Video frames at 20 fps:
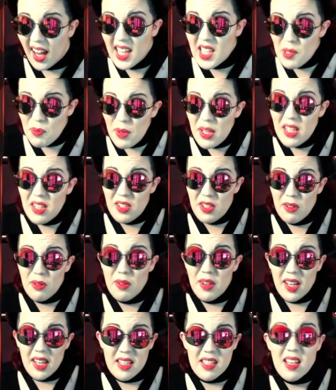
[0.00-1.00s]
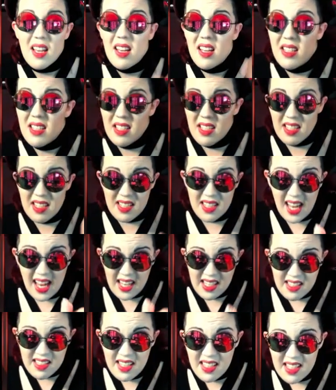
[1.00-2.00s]
I spent 2 days.
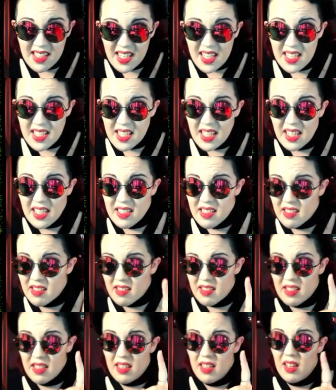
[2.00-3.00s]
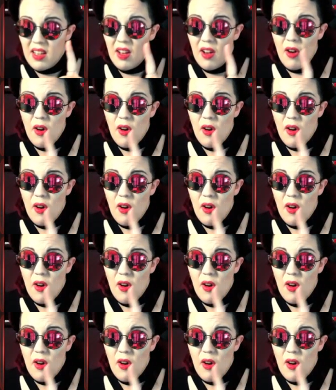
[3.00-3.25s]
SDCC is